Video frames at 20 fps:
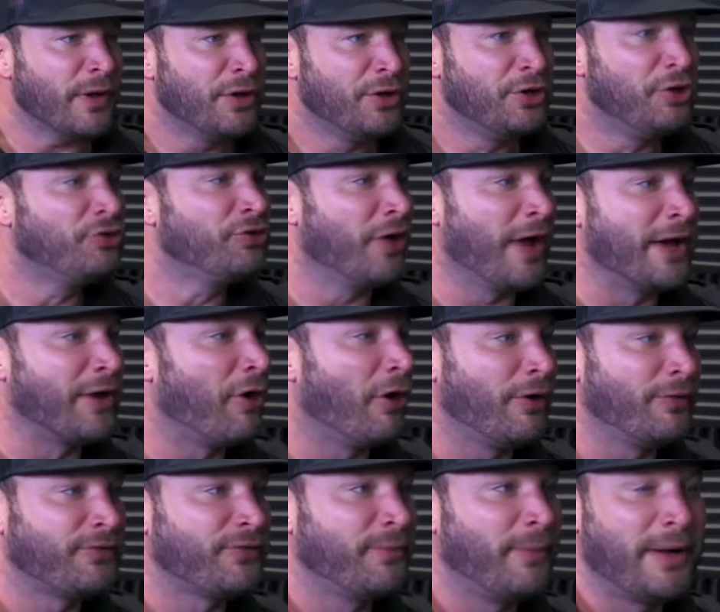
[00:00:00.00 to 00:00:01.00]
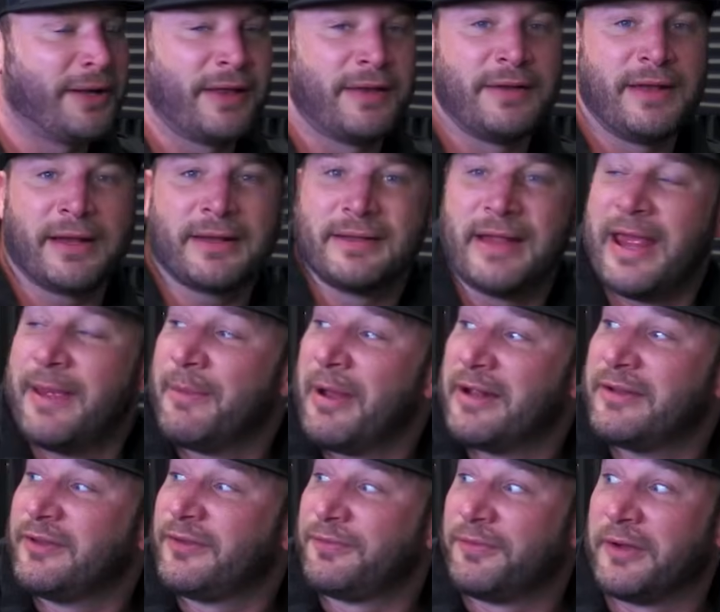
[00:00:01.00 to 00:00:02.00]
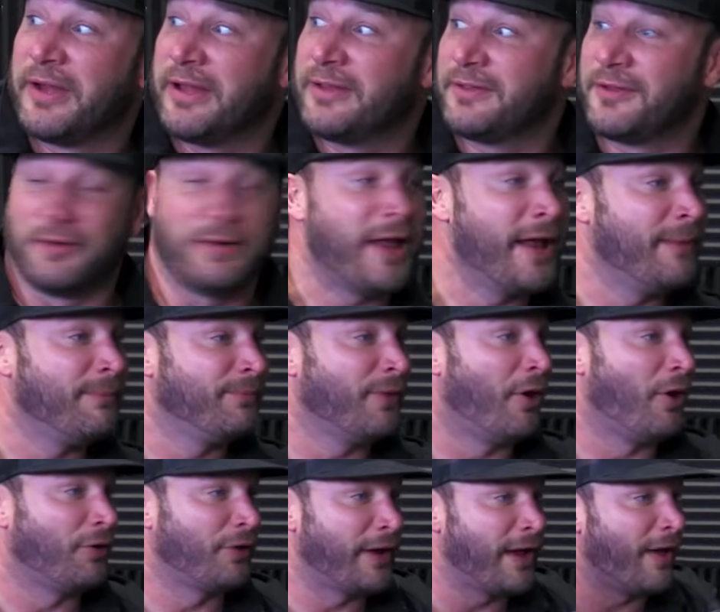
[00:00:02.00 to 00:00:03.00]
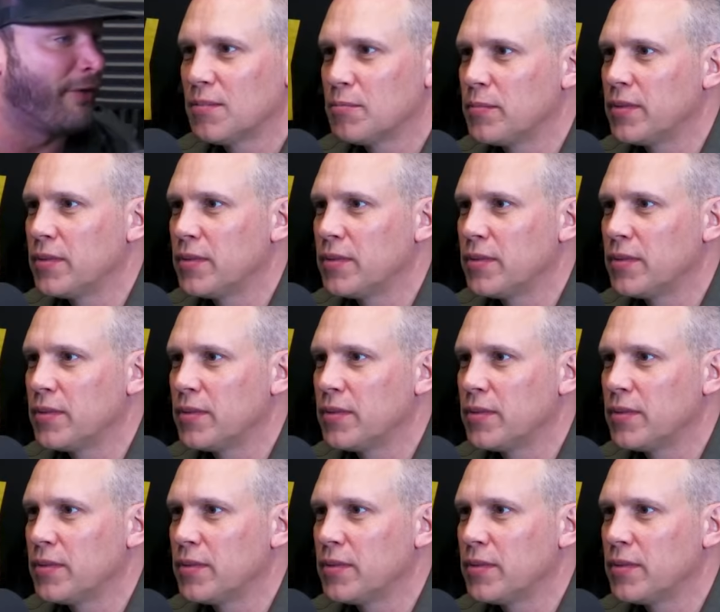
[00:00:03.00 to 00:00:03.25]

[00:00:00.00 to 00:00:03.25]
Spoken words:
Usually I call somebody the nickname and I just forget their name altogether.